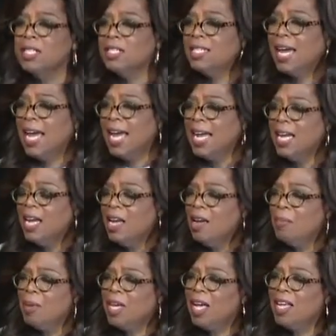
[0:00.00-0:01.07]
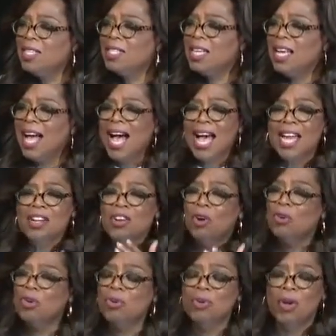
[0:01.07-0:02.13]
today because I know
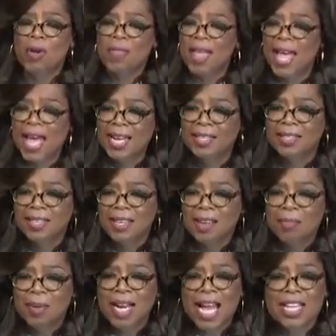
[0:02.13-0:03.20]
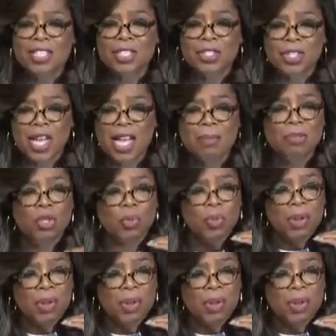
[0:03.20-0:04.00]
you know that, but I just came to